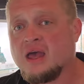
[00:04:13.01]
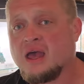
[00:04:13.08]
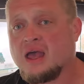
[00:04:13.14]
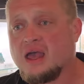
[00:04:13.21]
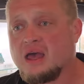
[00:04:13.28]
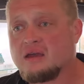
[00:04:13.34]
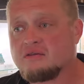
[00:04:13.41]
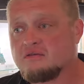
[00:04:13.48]

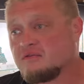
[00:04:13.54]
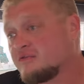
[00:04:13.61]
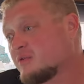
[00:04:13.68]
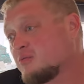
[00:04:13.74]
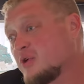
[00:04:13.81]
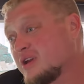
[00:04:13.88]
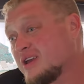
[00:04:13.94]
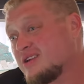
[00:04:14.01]
And from
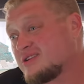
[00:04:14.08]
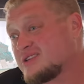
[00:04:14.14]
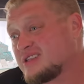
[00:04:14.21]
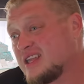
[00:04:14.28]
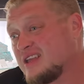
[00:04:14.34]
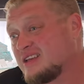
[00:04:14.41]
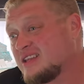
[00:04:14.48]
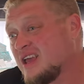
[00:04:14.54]
what I
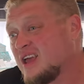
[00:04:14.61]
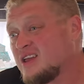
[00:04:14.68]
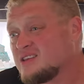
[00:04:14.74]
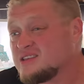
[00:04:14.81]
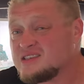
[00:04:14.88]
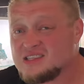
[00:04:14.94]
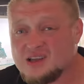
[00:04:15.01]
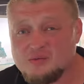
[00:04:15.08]
understand,
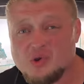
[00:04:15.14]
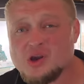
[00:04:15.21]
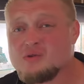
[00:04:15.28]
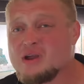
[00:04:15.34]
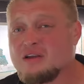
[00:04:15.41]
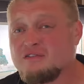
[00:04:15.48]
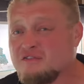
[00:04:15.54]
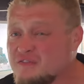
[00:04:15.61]
somewhere
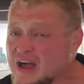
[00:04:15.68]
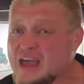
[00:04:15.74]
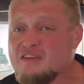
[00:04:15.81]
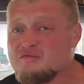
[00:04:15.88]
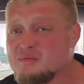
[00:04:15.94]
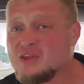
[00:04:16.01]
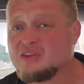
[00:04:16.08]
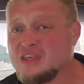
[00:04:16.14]
around $5
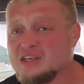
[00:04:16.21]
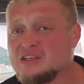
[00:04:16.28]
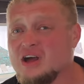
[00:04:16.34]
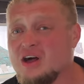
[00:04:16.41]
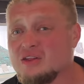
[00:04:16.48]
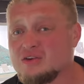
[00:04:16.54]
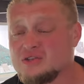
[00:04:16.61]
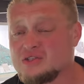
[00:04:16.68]
million
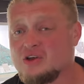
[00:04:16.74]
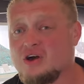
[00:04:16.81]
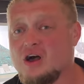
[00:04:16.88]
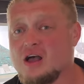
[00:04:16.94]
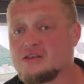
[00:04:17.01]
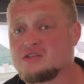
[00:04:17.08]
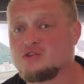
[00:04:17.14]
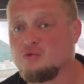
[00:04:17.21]

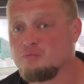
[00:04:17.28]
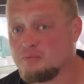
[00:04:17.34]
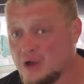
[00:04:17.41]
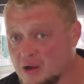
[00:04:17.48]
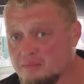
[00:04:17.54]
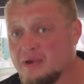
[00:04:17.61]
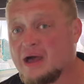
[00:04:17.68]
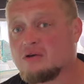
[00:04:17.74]
cost to
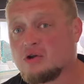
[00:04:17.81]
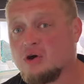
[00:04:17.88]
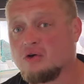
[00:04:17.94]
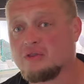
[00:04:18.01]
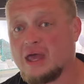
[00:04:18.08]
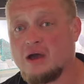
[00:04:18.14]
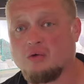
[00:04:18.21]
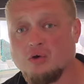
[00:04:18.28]
pump out all
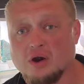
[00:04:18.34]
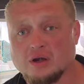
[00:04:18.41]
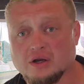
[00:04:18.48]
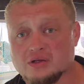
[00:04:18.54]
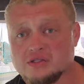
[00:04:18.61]
that water.